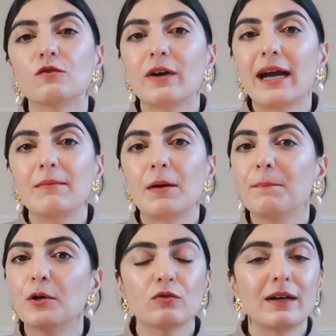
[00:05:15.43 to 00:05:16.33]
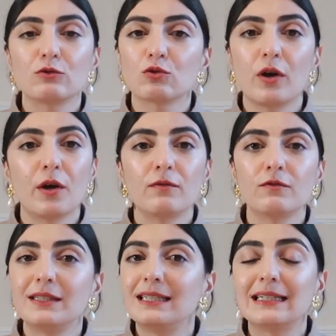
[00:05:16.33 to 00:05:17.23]
frame and put around your home
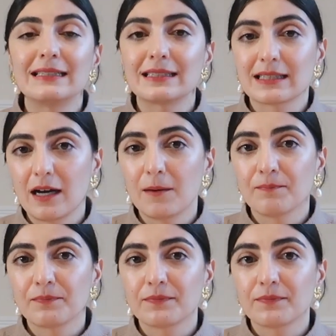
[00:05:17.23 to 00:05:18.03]
for years to come.